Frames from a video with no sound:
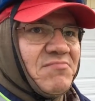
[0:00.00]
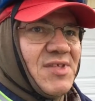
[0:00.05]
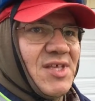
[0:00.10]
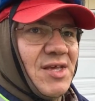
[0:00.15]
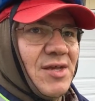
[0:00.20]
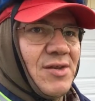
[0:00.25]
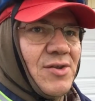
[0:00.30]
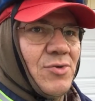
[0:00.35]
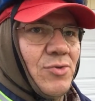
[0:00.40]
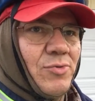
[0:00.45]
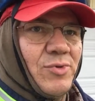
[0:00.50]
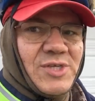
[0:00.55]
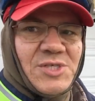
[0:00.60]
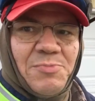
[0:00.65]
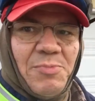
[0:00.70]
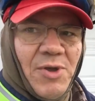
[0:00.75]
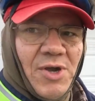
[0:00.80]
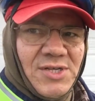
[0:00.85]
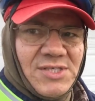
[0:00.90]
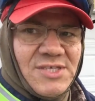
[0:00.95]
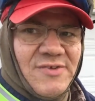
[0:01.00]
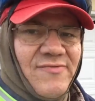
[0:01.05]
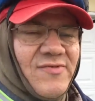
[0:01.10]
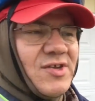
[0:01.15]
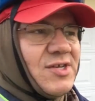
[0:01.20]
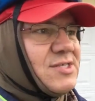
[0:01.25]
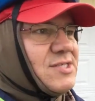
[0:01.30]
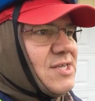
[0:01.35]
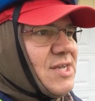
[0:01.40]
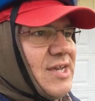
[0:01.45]
you know,
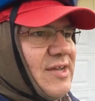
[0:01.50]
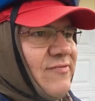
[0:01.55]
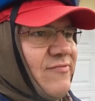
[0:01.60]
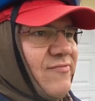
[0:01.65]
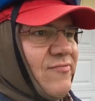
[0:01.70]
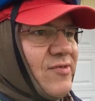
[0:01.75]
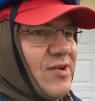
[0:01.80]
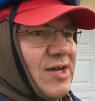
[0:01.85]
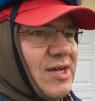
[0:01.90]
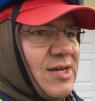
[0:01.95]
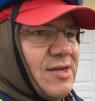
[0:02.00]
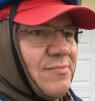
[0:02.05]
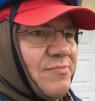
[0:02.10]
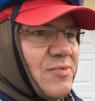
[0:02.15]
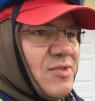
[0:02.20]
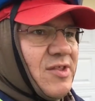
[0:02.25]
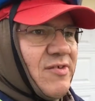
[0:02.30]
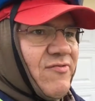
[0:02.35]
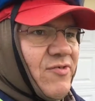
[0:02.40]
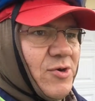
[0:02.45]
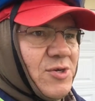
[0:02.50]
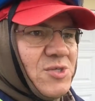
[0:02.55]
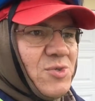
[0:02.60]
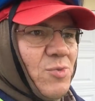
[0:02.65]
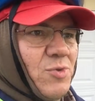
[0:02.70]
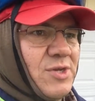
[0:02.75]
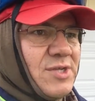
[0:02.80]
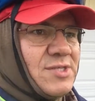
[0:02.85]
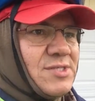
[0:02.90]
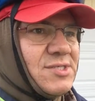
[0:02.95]
responsiveness. I've the
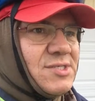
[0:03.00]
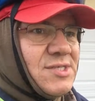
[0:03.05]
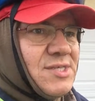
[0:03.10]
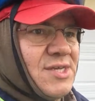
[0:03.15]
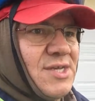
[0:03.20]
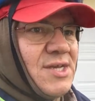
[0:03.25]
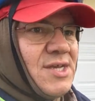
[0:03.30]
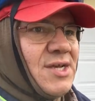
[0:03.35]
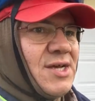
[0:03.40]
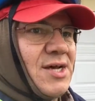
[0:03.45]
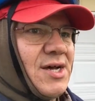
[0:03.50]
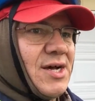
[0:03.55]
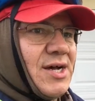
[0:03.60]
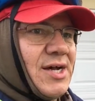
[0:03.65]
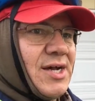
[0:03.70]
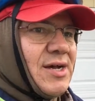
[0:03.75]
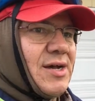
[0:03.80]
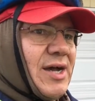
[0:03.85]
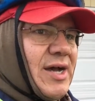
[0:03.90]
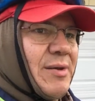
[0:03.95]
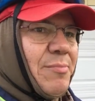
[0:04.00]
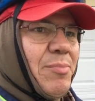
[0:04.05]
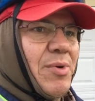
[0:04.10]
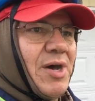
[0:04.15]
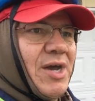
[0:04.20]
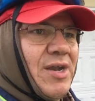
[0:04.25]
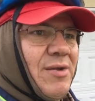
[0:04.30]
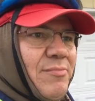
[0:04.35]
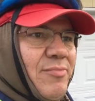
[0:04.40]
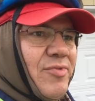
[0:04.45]
first ones I'd
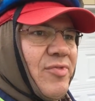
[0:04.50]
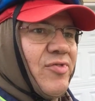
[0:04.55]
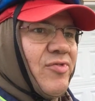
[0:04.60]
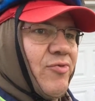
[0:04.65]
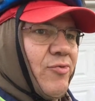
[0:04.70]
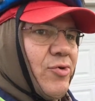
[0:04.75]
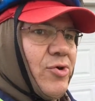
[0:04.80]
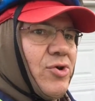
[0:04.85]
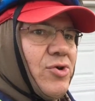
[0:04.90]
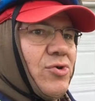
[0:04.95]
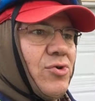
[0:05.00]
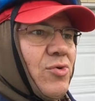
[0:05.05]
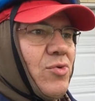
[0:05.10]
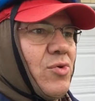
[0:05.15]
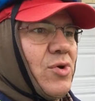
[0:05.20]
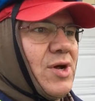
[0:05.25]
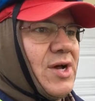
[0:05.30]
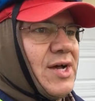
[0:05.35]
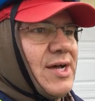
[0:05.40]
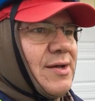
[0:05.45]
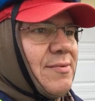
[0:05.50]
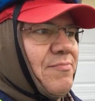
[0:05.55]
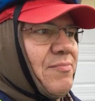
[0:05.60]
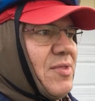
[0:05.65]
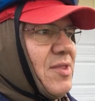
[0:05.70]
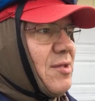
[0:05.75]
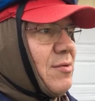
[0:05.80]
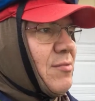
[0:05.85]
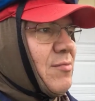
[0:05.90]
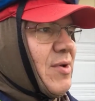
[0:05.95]
bought them through
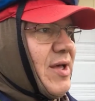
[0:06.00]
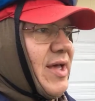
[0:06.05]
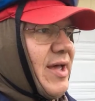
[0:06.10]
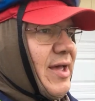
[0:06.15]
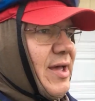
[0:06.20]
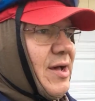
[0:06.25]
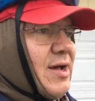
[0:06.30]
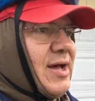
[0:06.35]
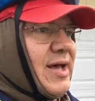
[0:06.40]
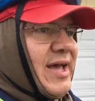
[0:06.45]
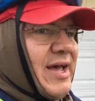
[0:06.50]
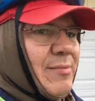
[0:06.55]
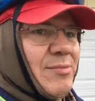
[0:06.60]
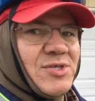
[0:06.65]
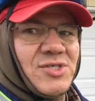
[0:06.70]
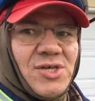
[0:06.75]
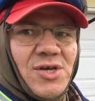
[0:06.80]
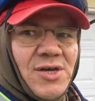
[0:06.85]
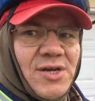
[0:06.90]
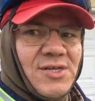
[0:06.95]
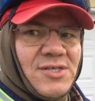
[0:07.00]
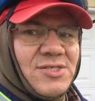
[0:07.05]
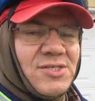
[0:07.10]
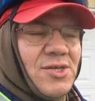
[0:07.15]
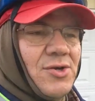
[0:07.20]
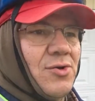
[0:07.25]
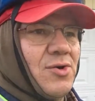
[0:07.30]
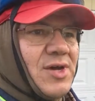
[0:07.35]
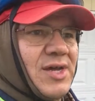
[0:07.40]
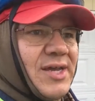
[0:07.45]
Amazon, and
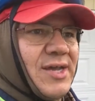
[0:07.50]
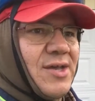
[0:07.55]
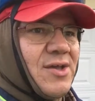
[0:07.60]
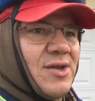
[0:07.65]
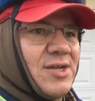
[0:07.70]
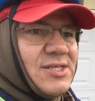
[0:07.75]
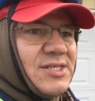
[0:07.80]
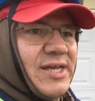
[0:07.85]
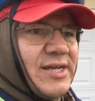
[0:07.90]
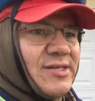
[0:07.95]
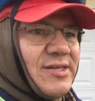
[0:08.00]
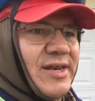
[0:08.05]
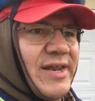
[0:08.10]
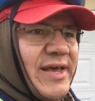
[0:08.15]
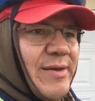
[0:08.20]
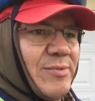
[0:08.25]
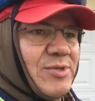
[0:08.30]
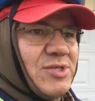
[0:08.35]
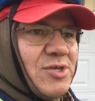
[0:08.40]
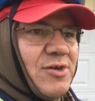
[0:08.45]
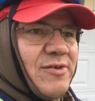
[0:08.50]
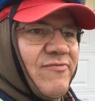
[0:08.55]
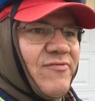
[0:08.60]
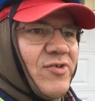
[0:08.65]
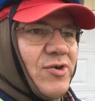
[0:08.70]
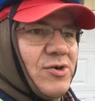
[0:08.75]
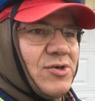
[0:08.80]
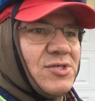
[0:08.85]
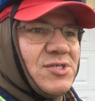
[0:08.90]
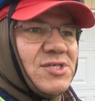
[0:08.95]
so I contacted Amazon
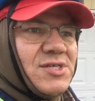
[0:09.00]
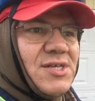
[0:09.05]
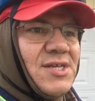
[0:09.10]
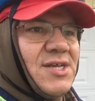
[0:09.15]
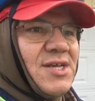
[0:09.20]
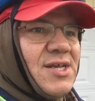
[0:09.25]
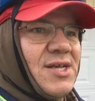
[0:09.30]
first.